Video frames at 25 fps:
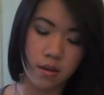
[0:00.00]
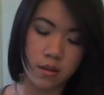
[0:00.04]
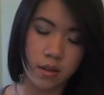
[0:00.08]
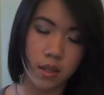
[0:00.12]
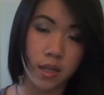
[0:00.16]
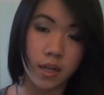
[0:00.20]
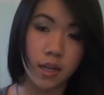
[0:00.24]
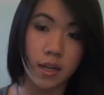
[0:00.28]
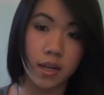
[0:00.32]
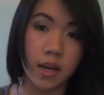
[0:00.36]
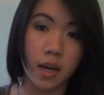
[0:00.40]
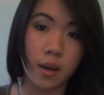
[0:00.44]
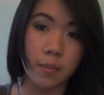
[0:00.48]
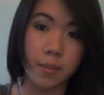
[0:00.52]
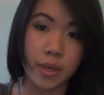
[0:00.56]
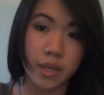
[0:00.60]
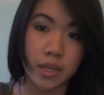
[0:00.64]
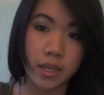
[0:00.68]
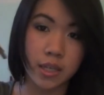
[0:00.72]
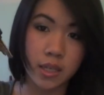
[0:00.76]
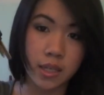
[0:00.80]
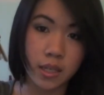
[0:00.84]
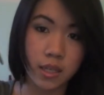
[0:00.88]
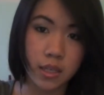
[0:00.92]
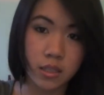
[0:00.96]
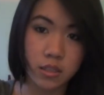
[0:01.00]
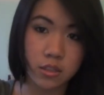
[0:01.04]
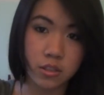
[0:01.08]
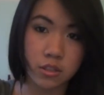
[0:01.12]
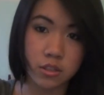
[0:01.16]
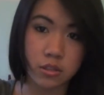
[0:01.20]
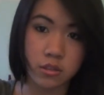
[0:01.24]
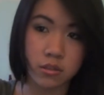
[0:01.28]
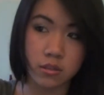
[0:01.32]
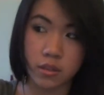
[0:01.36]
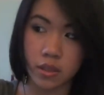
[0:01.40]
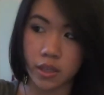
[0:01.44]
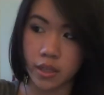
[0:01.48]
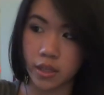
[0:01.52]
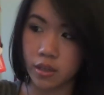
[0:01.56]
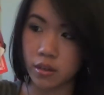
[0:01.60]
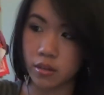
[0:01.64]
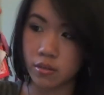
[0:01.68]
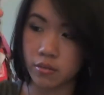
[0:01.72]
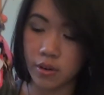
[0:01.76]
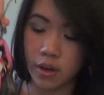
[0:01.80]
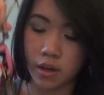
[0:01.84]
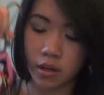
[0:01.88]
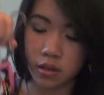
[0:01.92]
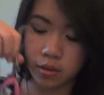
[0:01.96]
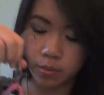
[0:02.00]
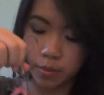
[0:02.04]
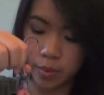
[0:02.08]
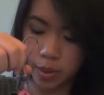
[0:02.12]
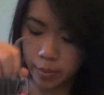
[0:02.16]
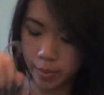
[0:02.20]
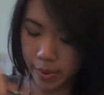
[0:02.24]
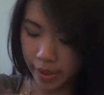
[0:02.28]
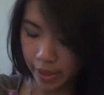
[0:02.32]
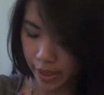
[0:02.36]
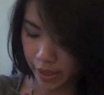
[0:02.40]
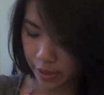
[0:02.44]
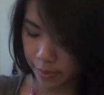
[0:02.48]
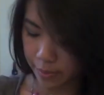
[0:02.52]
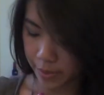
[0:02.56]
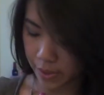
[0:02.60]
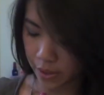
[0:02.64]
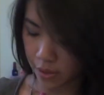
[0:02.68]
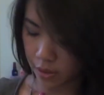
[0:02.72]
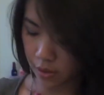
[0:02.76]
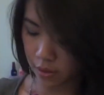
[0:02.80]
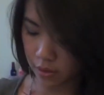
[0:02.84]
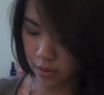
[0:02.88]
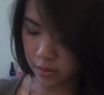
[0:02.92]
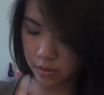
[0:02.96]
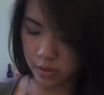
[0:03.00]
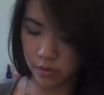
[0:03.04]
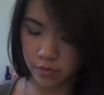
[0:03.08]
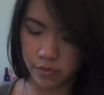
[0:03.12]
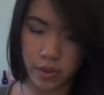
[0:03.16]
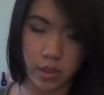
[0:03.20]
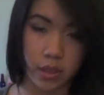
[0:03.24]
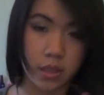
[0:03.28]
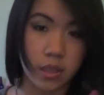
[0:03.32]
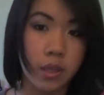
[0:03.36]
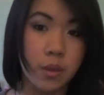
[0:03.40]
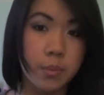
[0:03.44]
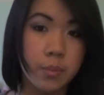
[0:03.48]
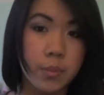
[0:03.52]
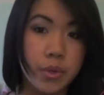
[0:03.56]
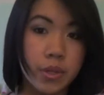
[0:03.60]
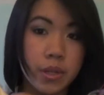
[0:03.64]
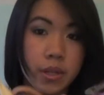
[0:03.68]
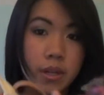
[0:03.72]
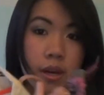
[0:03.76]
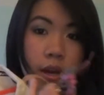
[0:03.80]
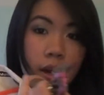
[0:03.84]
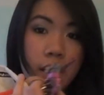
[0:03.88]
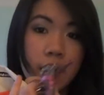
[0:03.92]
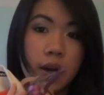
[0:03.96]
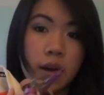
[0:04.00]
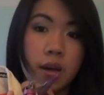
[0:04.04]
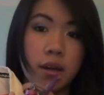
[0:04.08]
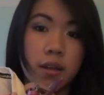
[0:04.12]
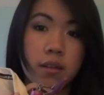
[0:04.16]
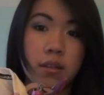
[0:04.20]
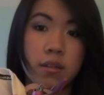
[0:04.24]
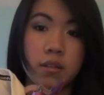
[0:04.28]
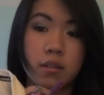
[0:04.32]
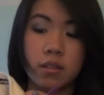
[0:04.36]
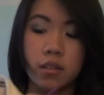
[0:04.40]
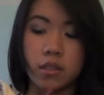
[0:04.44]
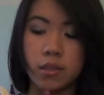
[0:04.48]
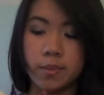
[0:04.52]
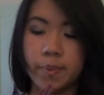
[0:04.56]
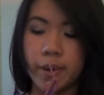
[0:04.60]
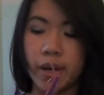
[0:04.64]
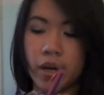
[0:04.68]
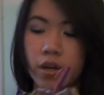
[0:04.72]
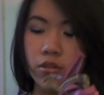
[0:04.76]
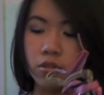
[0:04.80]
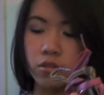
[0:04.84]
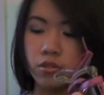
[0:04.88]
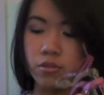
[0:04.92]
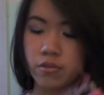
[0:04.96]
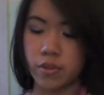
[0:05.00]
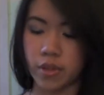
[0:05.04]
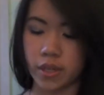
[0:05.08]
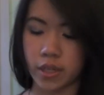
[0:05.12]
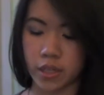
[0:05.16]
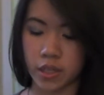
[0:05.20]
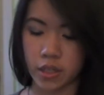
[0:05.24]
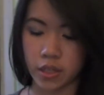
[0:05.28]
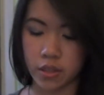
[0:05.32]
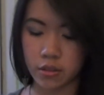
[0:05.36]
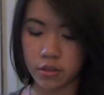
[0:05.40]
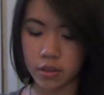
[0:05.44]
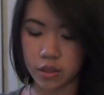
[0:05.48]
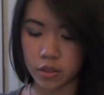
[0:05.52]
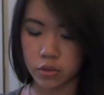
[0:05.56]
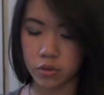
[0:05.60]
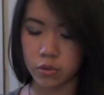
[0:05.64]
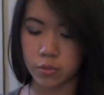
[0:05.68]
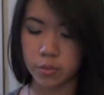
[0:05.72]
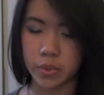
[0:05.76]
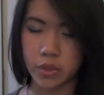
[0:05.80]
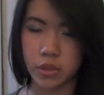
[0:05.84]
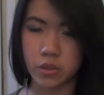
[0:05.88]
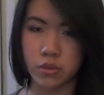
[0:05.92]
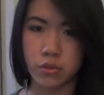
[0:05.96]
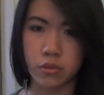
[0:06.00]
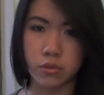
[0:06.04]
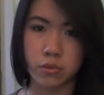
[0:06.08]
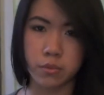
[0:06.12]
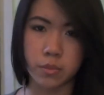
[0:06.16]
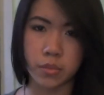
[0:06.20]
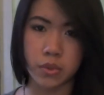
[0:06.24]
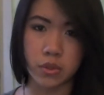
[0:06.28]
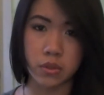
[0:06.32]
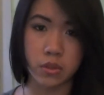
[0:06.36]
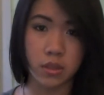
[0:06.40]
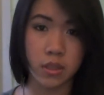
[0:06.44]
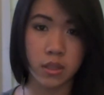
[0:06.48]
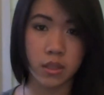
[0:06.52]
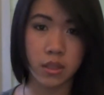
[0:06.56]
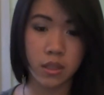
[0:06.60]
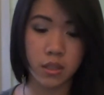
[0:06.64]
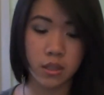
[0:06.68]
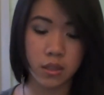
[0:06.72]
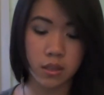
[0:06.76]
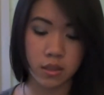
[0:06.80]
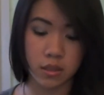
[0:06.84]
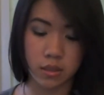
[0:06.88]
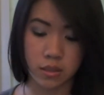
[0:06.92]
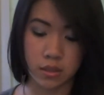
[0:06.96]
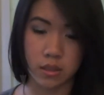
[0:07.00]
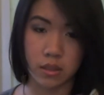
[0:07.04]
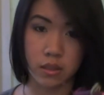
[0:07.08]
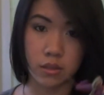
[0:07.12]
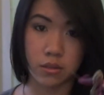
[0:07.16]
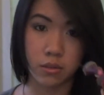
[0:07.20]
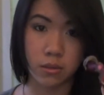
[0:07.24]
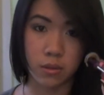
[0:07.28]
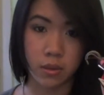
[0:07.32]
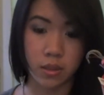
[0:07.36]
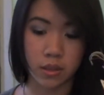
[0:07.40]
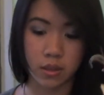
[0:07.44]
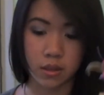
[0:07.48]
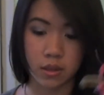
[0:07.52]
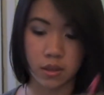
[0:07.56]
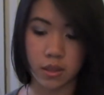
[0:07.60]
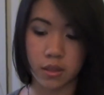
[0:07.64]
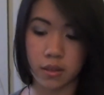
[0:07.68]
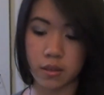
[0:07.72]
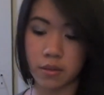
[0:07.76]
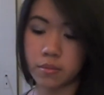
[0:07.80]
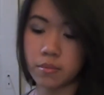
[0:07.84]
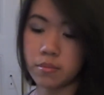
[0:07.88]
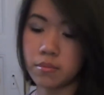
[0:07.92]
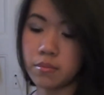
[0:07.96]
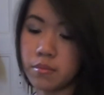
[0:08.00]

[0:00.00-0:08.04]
Then I got my keys just laying around in my bag, because if I keep it in this pouch right here, it will be too bulky and I don't like that.